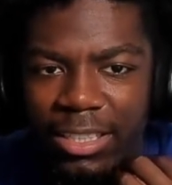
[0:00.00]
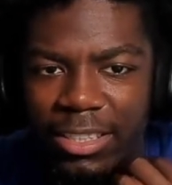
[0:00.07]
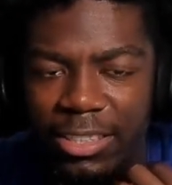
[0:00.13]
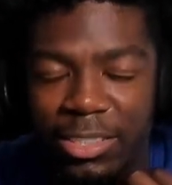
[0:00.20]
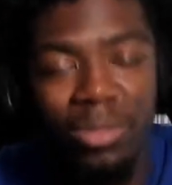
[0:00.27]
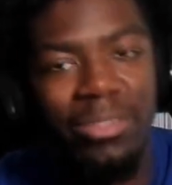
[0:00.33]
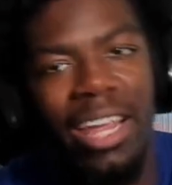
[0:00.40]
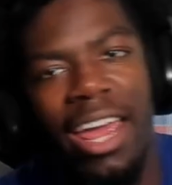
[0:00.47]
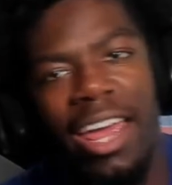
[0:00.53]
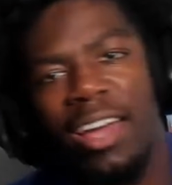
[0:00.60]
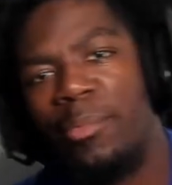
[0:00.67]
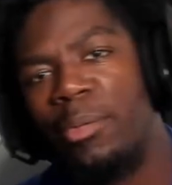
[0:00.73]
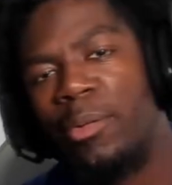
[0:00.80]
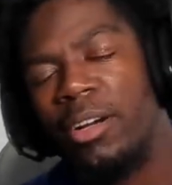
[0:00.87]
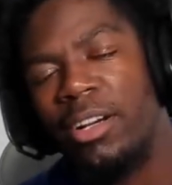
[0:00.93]
So
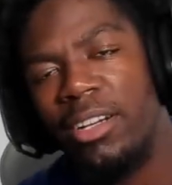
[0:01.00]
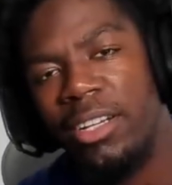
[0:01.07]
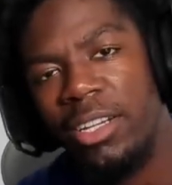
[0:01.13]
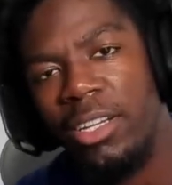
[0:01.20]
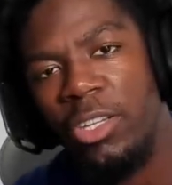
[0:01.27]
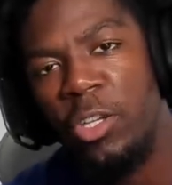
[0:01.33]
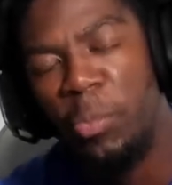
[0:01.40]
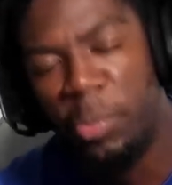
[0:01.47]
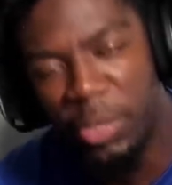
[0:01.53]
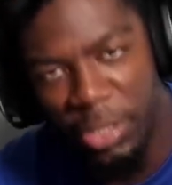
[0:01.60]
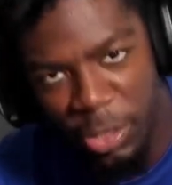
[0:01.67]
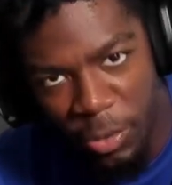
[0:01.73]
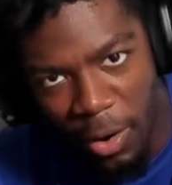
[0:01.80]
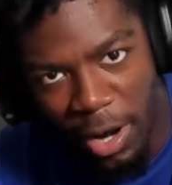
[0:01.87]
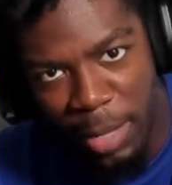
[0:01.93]
damn, bruh. You put
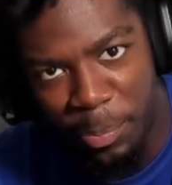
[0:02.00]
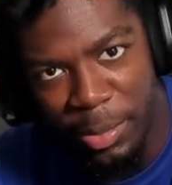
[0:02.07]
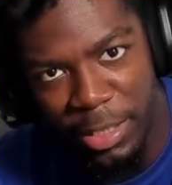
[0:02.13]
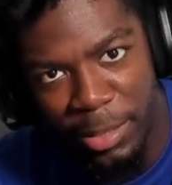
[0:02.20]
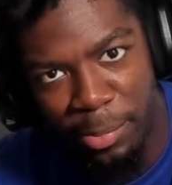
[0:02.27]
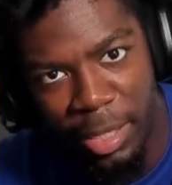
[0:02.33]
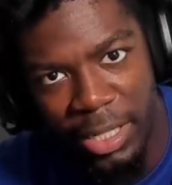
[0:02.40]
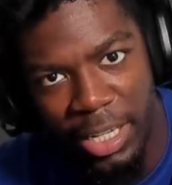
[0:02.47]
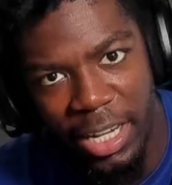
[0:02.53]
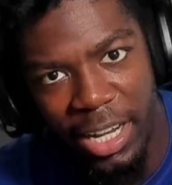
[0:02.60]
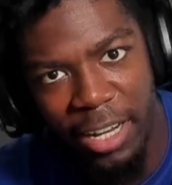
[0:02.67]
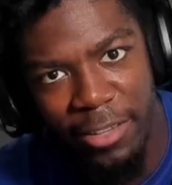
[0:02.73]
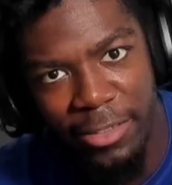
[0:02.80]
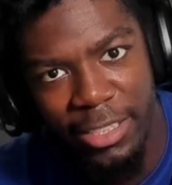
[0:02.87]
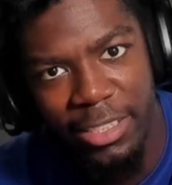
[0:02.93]
you already put the bun in the
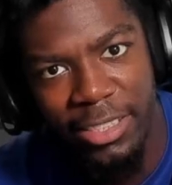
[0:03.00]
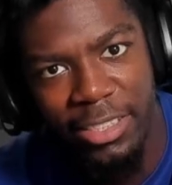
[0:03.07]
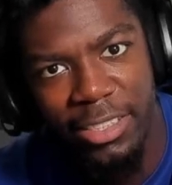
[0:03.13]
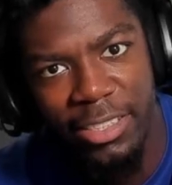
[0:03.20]
oven